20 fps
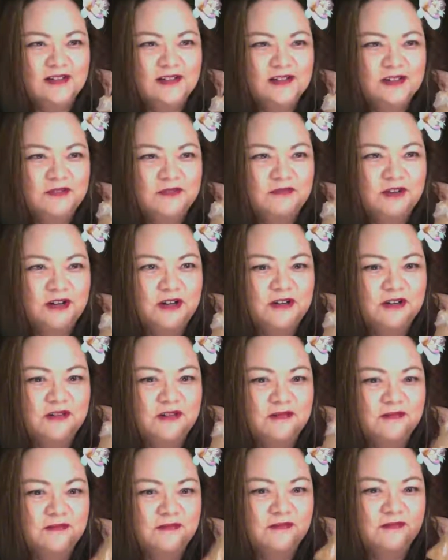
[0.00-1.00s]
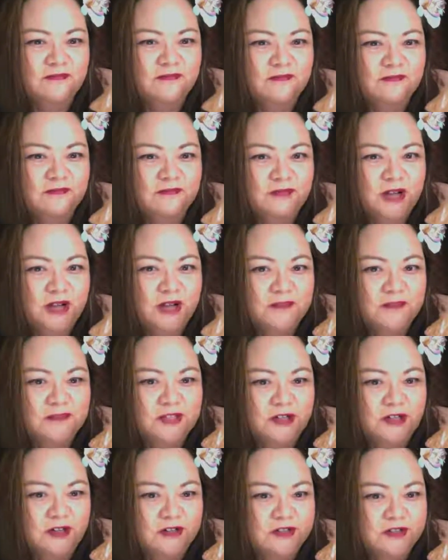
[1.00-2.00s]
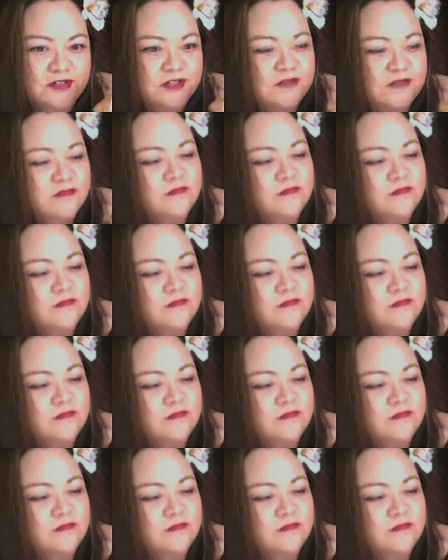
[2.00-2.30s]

different Pop-Tarts.